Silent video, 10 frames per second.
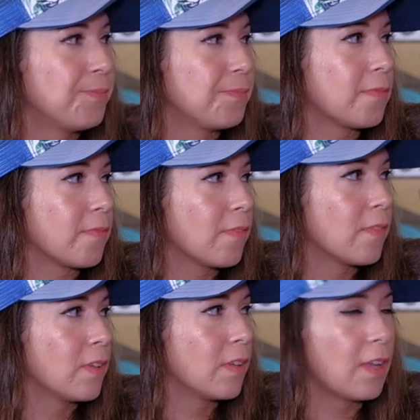
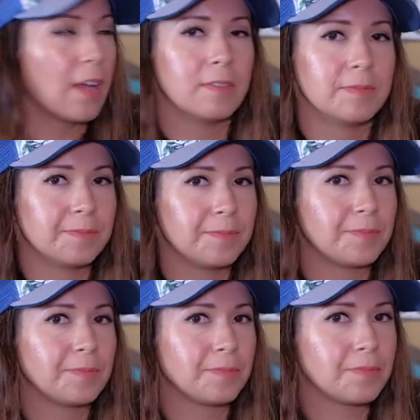
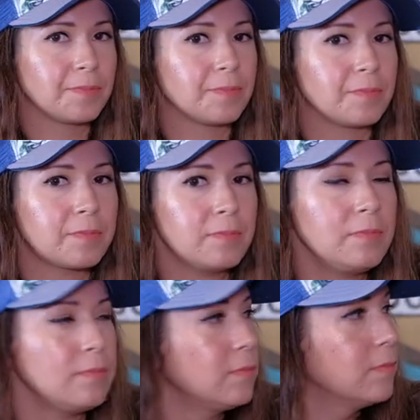
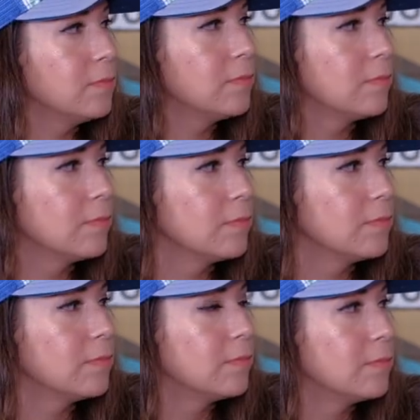
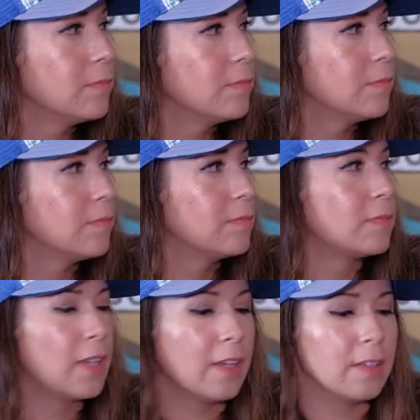
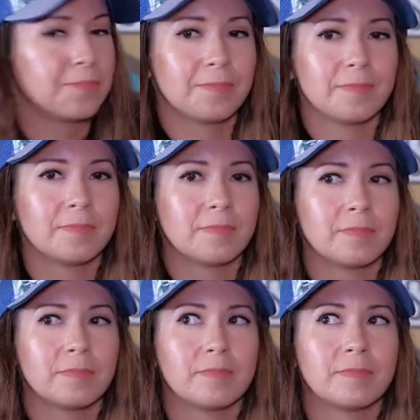
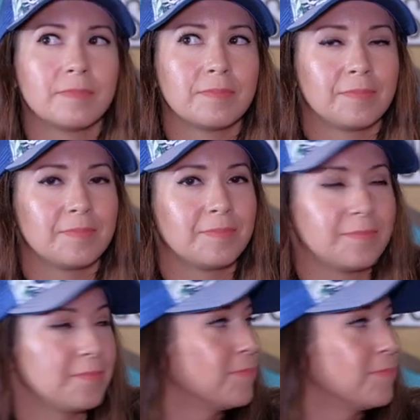The person shown says nothing.